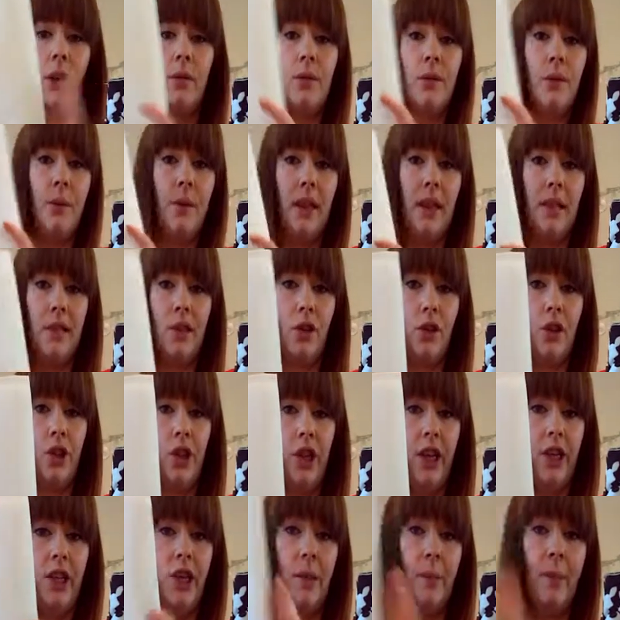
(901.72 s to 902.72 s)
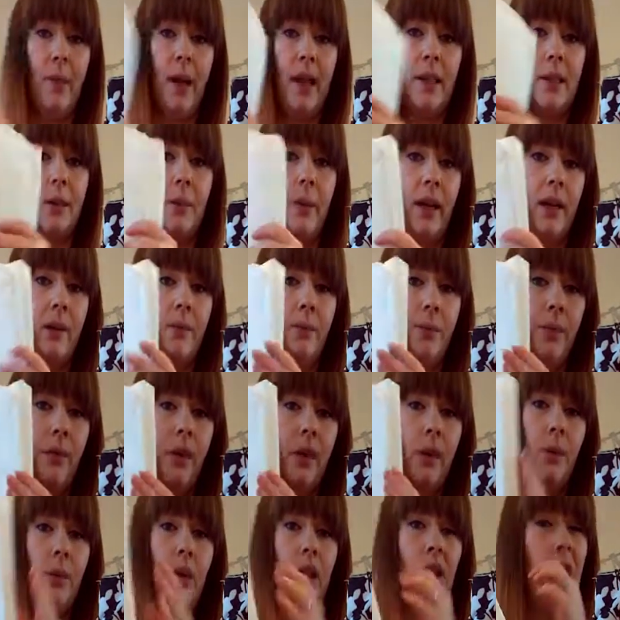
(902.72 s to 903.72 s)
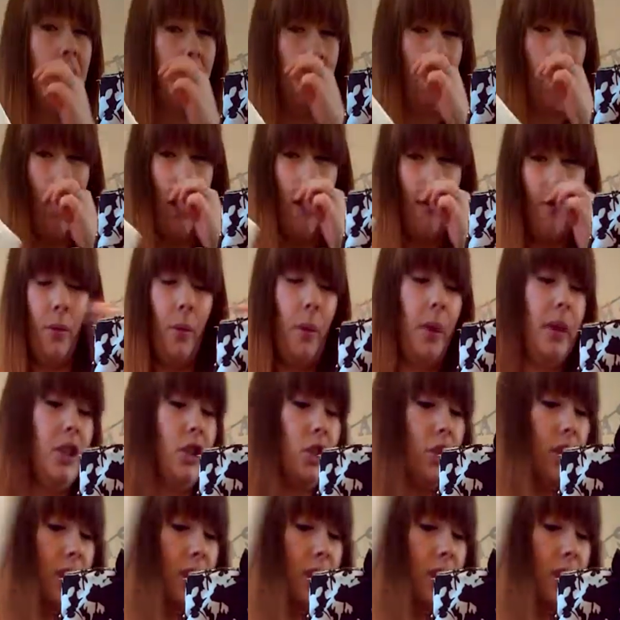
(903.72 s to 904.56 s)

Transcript: comes with its own changing mat as well, which is great for when you're